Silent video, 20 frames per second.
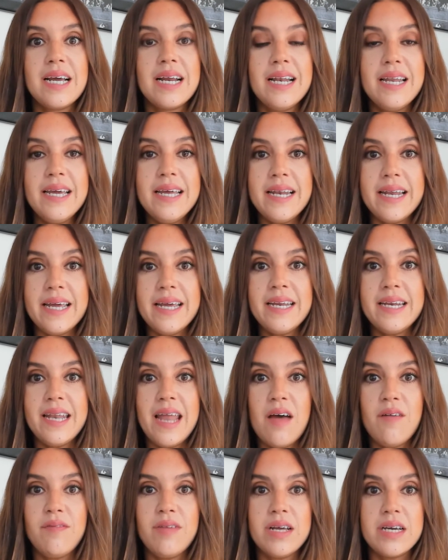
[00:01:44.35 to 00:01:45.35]
clearly
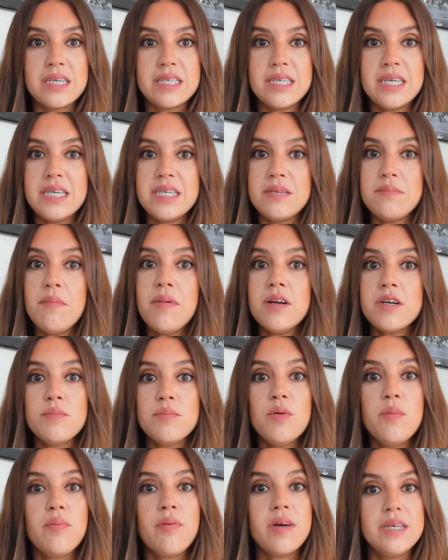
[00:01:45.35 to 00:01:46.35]
Netflix is much
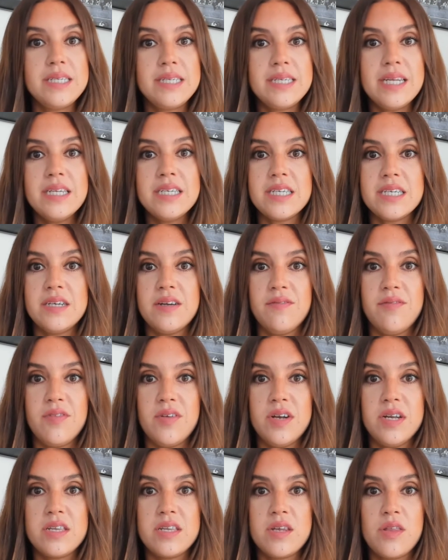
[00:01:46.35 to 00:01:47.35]
more price sensitive
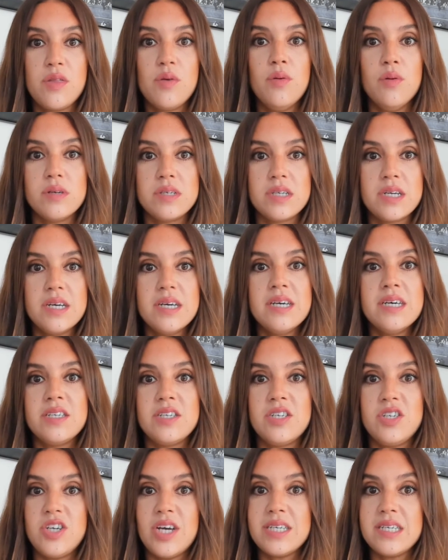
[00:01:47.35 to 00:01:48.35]
than it's thought,
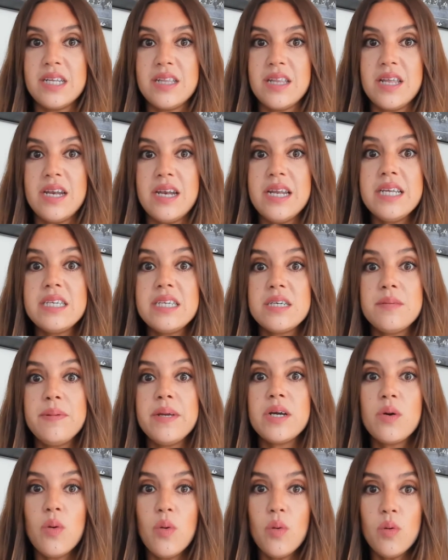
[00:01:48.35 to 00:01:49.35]
suggesting that it needs to
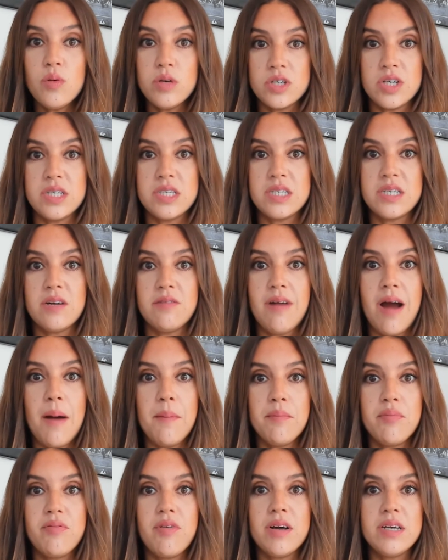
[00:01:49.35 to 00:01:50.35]
be cautious
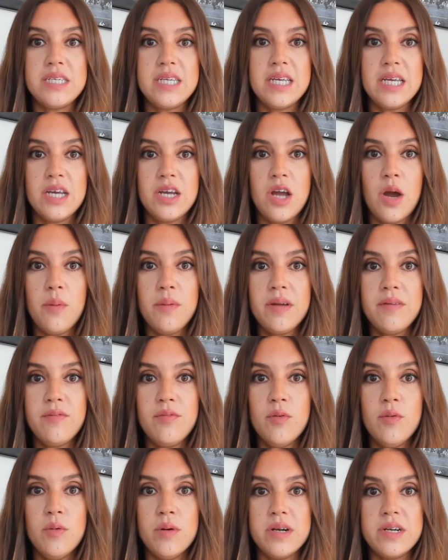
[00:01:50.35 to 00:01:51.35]
around pricing going
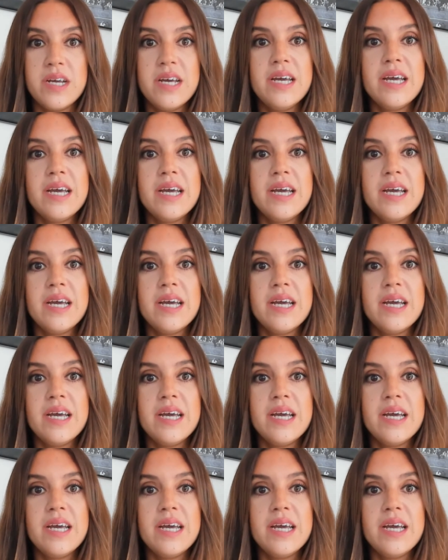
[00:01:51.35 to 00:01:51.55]
forward,